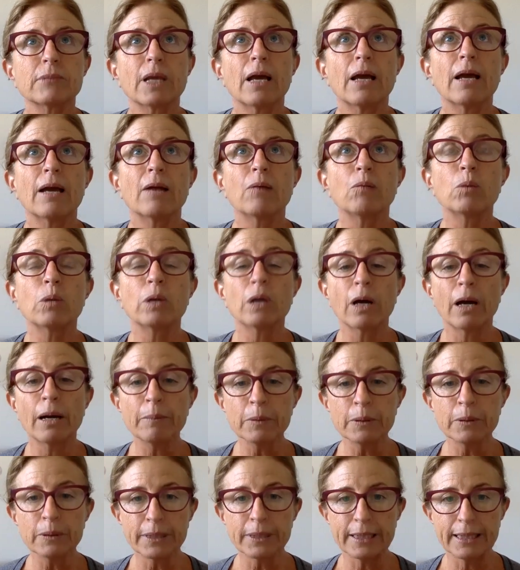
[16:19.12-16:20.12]
And what I'm
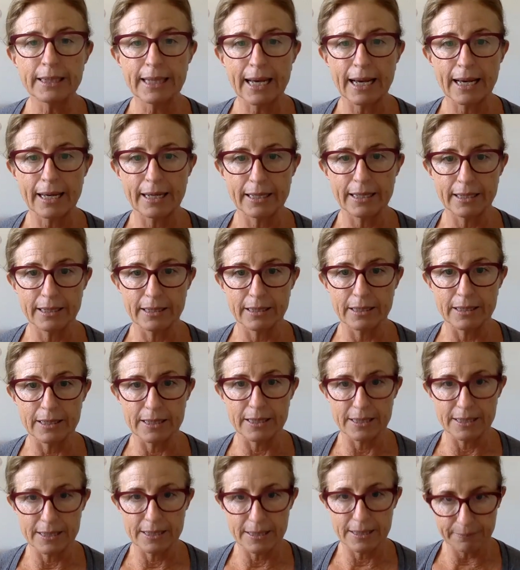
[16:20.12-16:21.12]
looking at
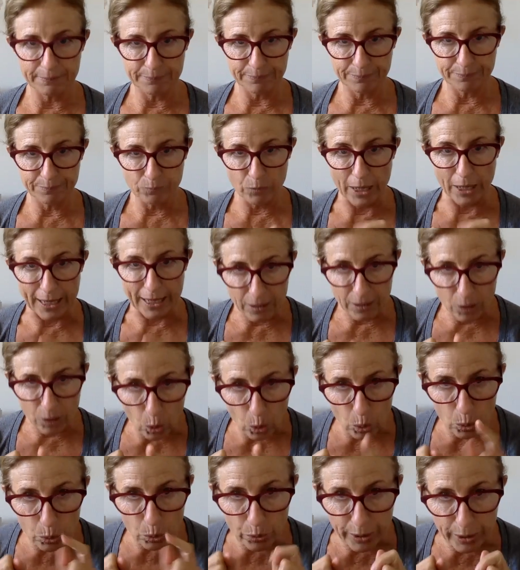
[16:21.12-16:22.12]
is, right,
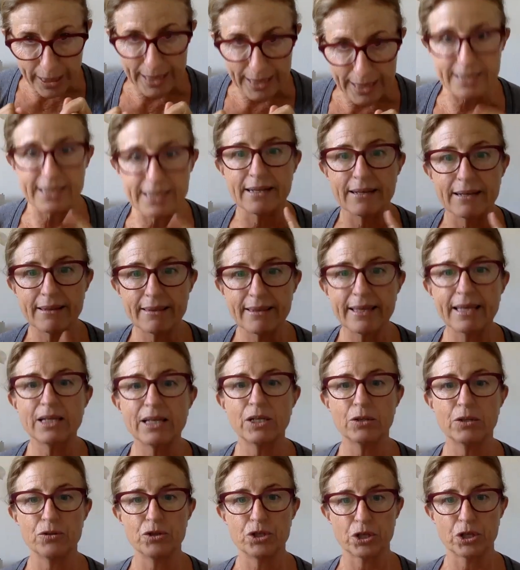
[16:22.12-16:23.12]
goal-oriented. Thank
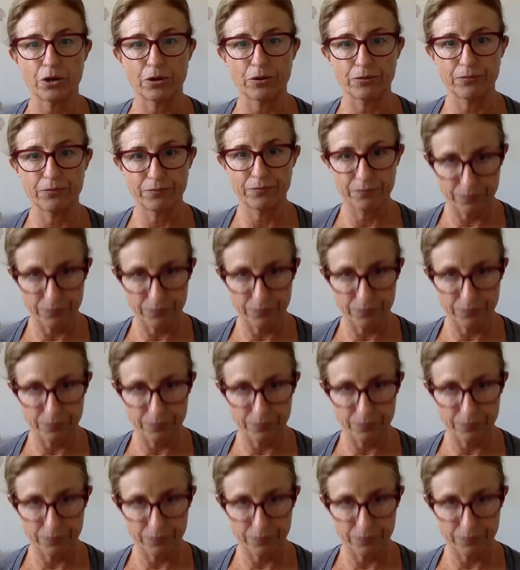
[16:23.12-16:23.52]
you, Joe.